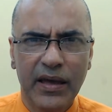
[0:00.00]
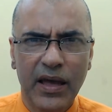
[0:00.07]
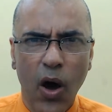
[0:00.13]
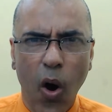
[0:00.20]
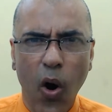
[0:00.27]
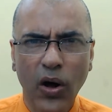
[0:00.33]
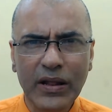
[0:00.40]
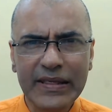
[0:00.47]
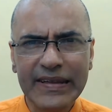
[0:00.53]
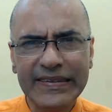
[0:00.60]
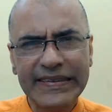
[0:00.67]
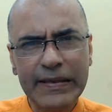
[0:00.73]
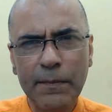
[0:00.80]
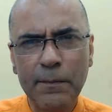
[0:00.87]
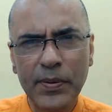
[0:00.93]
all the
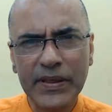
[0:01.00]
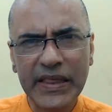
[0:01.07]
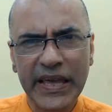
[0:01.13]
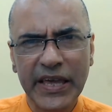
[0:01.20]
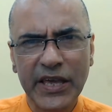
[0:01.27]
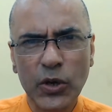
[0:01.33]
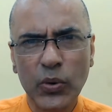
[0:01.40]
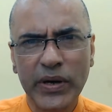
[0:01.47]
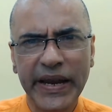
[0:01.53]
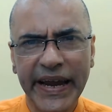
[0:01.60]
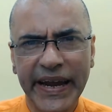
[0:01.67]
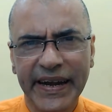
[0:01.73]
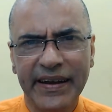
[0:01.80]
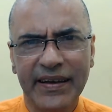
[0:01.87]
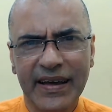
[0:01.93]
sympathy you
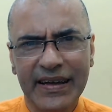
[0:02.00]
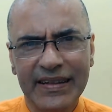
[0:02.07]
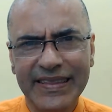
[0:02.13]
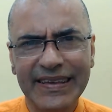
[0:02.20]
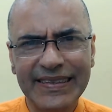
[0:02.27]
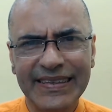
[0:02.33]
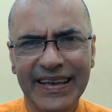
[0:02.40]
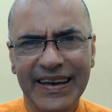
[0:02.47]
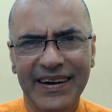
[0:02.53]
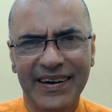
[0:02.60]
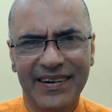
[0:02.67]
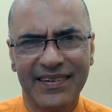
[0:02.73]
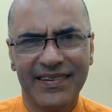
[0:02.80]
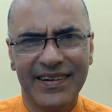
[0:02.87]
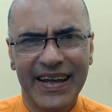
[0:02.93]
need this year
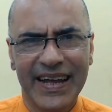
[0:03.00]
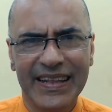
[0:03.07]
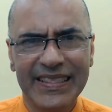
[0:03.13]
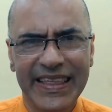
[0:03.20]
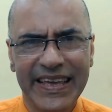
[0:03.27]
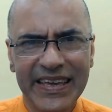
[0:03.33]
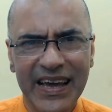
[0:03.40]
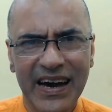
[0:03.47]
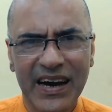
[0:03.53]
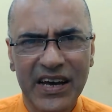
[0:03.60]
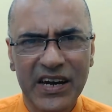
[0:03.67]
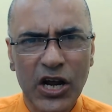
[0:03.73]
in the year